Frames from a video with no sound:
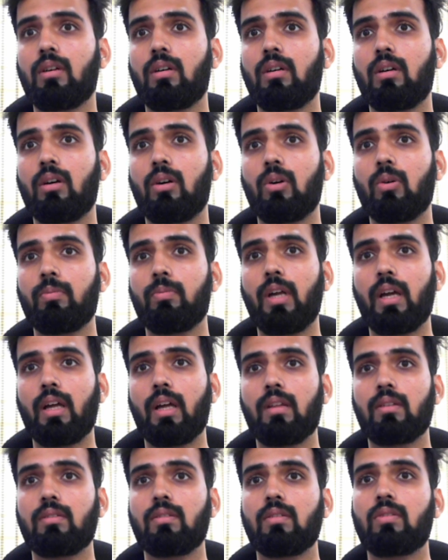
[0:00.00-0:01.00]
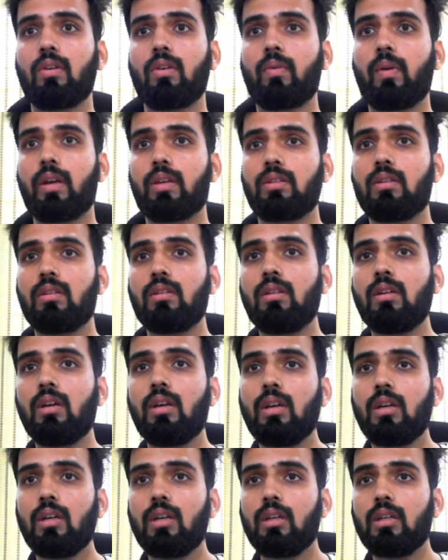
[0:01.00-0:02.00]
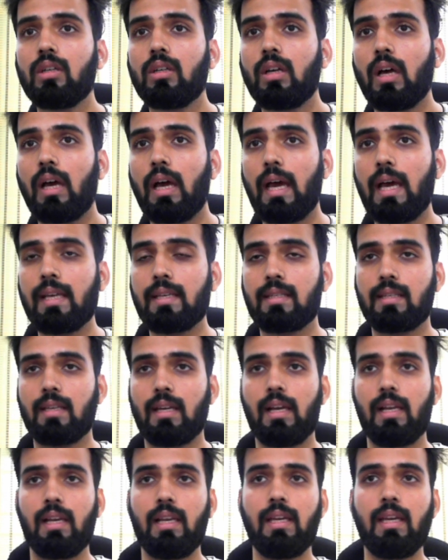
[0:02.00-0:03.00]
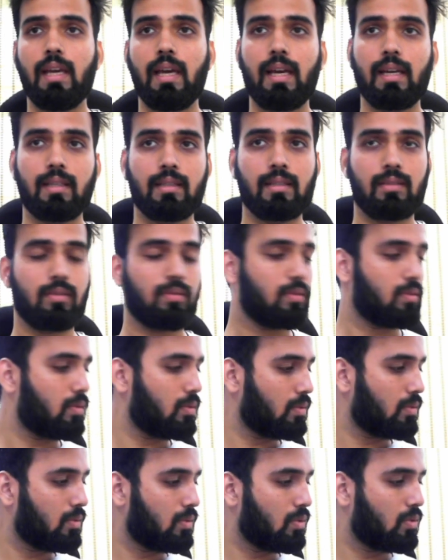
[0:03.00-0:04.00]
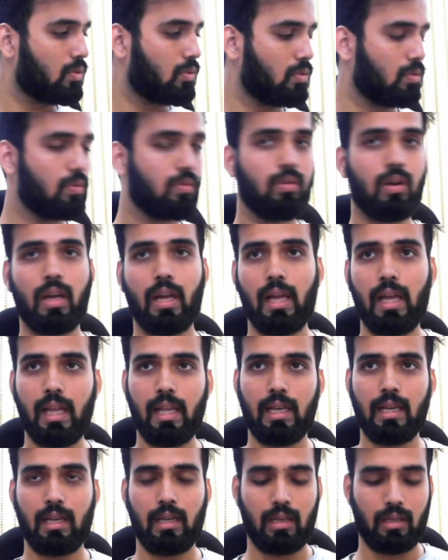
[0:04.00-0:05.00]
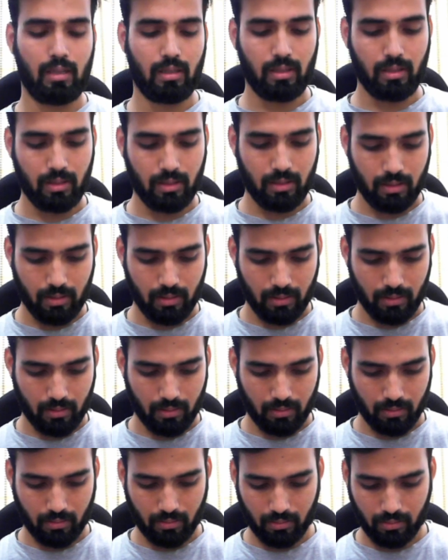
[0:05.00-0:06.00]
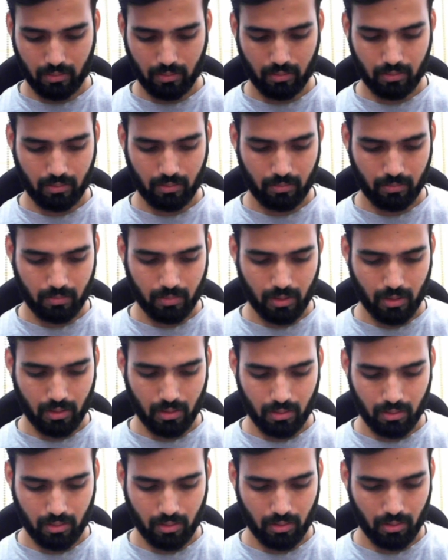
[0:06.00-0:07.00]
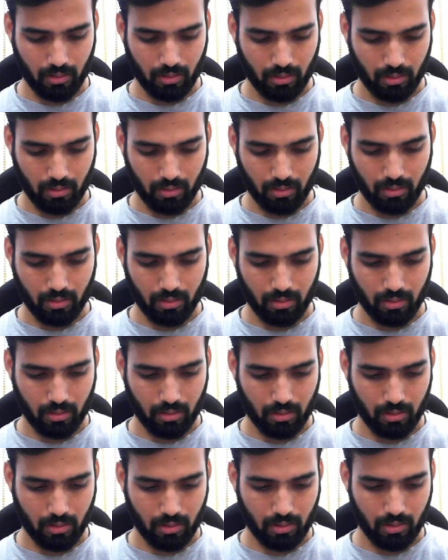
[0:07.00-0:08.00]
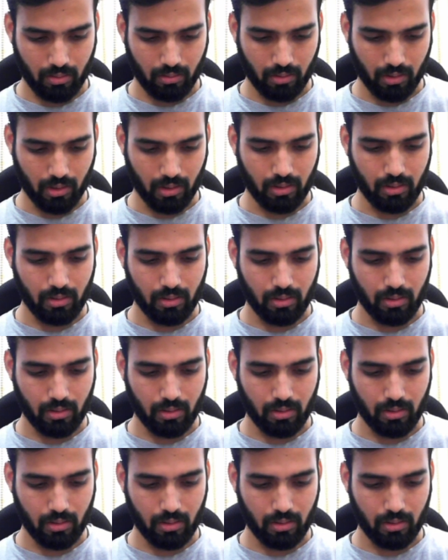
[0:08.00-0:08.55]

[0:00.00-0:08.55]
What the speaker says: I hope that answers your question. SLEX to L. Bharati. Okay.